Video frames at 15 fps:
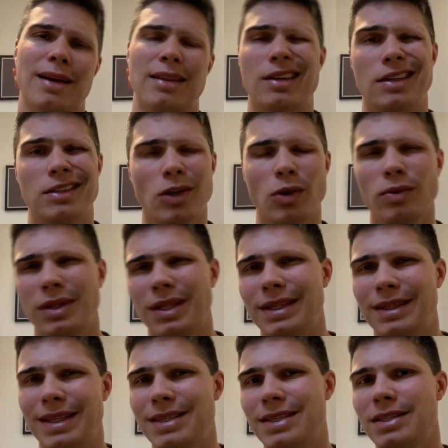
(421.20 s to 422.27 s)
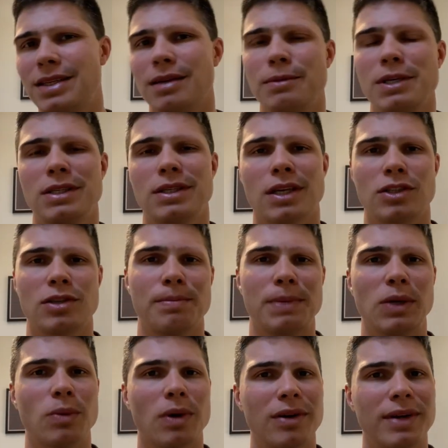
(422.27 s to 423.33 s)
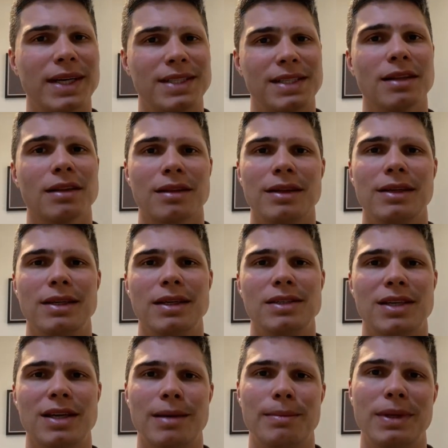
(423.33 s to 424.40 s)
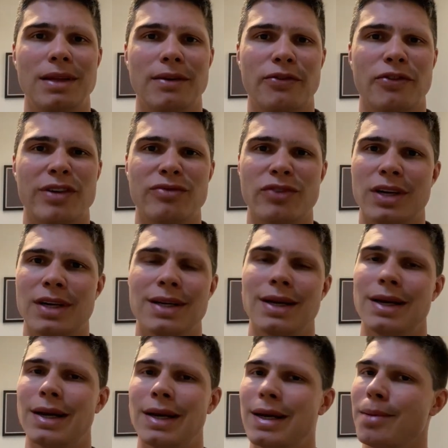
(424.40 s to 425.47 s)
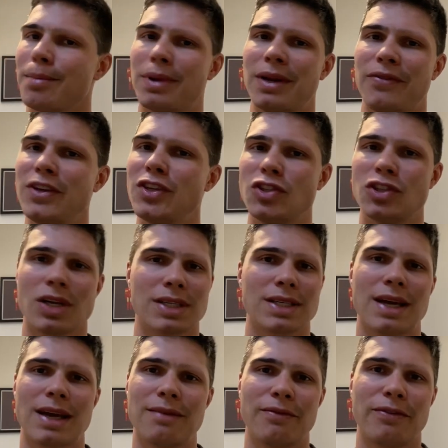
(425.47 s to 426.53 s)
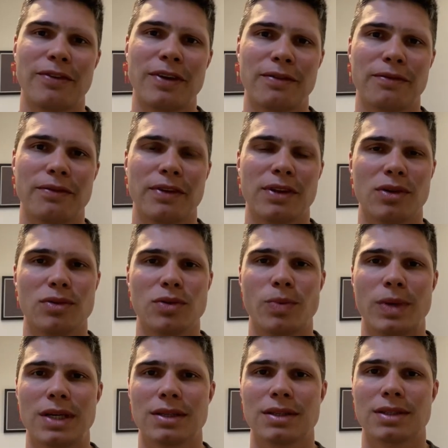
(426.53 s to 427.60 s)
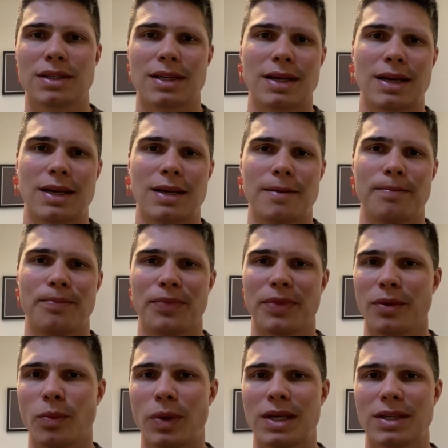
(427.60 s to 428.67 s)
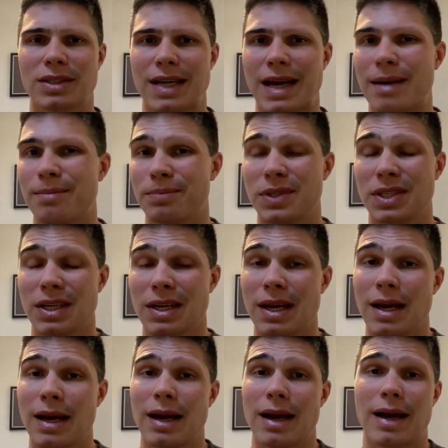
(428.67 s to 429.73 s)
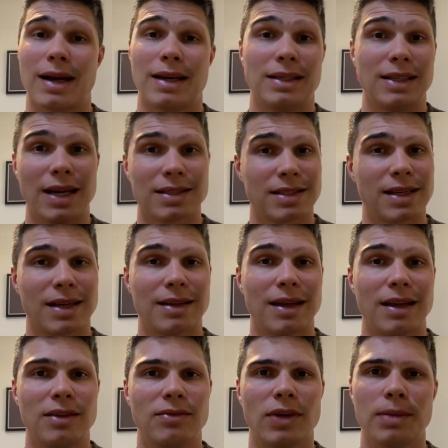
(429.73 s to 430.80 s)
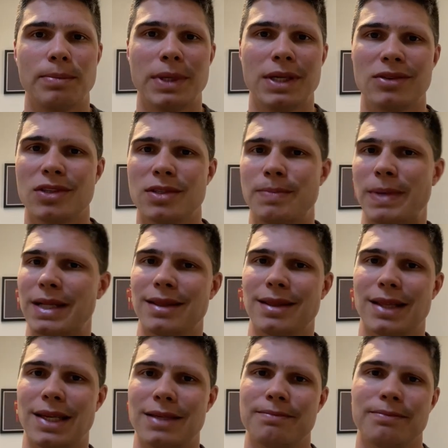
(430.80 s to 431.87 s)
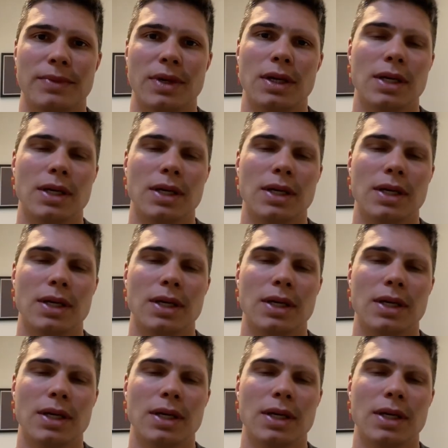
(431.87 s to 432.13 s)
And then I don't think this is going to be such a big worry. I still think he's going to be the front runner. But if he's just getting fit for those Wales camps, and he hasn't had any rugby under his belt, then